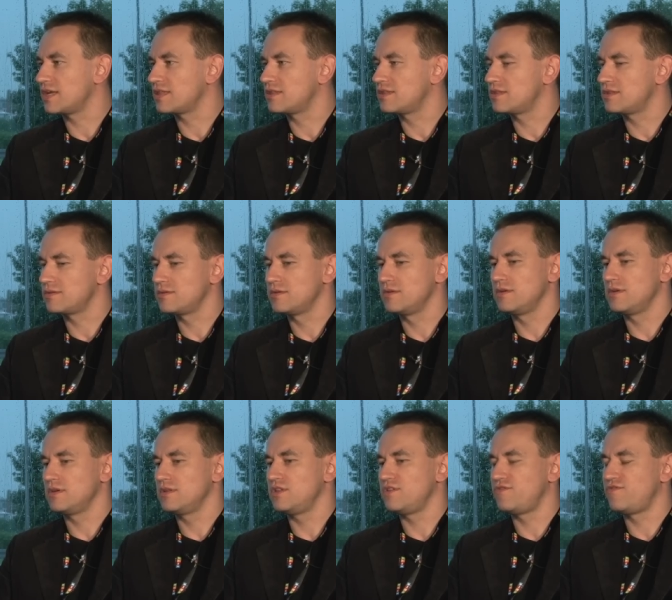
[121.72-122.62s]
that
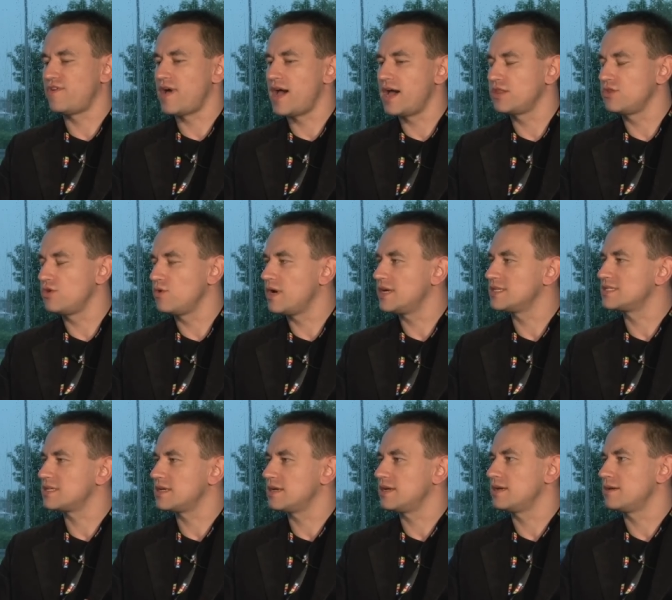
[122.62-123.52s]
defines you
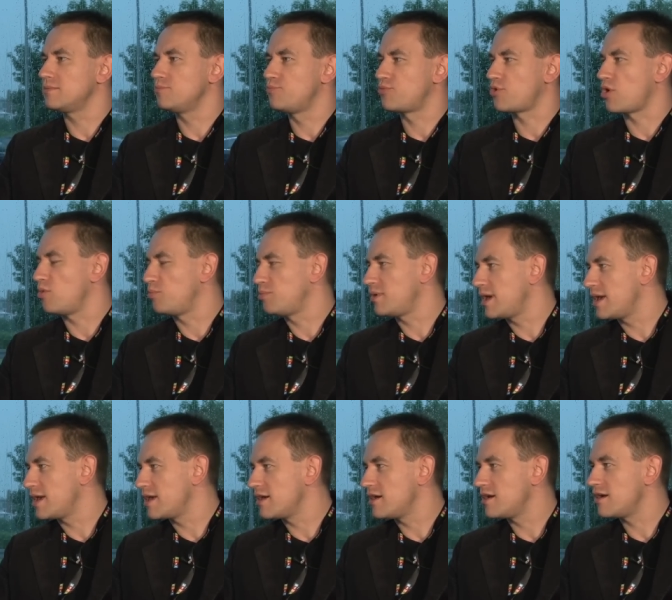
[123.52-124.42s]
as a pro
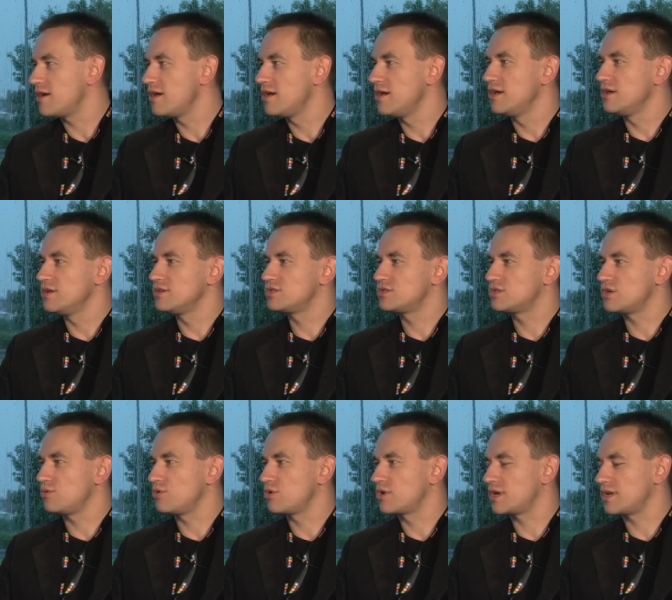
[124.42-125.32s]
player.
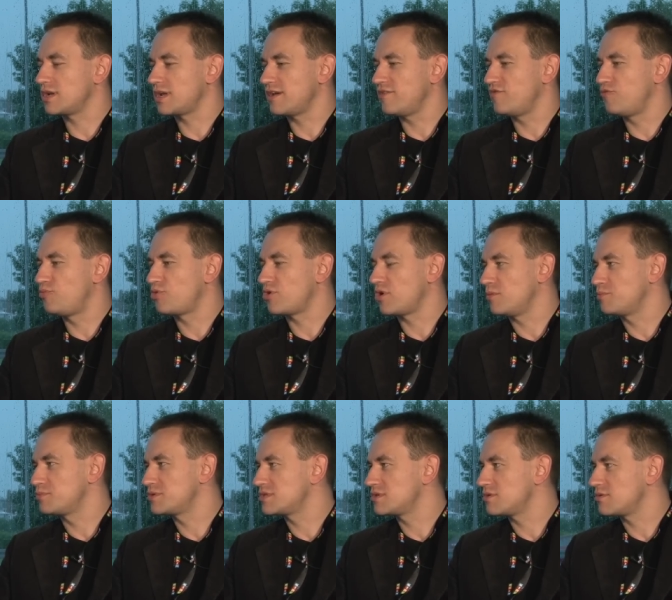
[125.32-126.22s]
So you can have
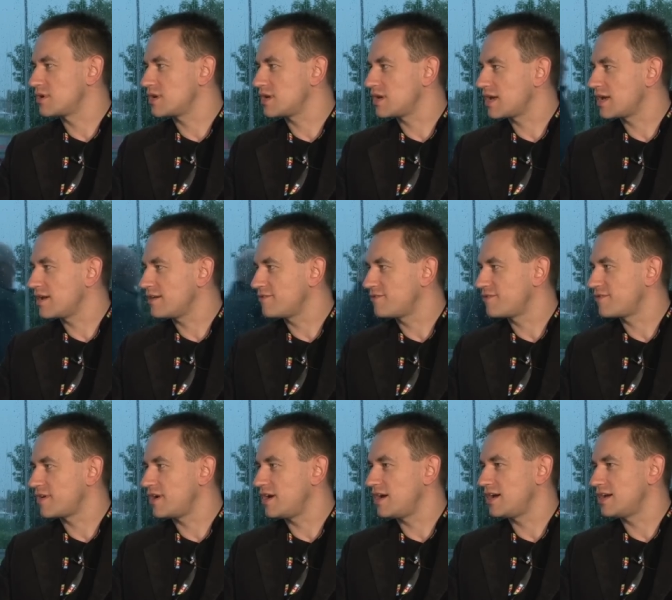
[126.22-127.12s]
props, you can
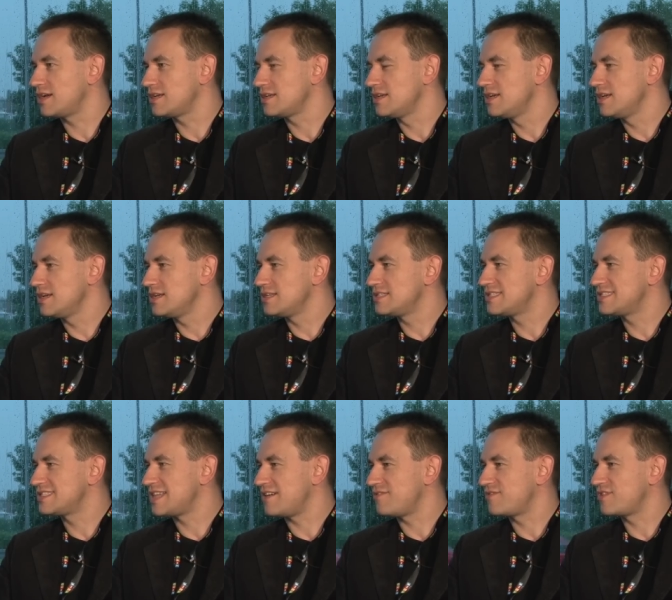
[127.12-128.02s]
have
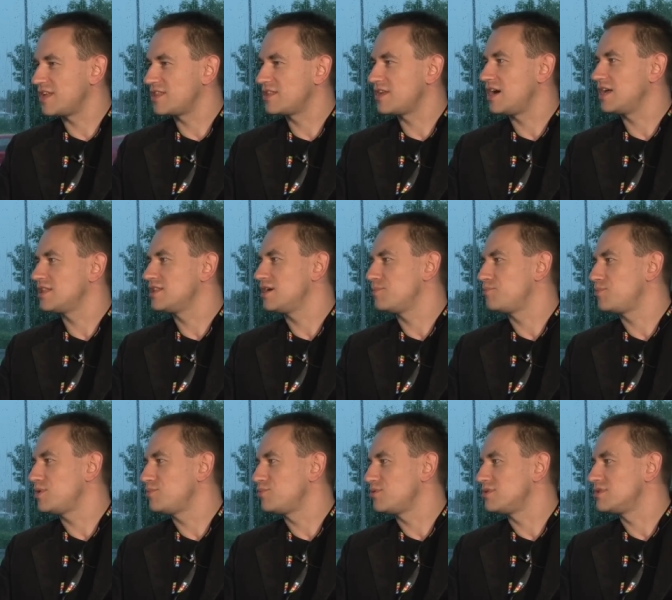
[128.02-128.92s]
stuff that other
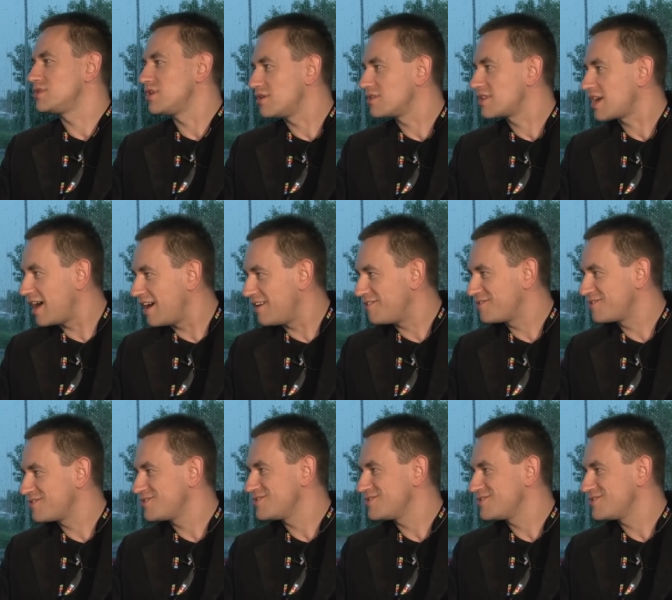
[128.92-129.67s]
people don't have.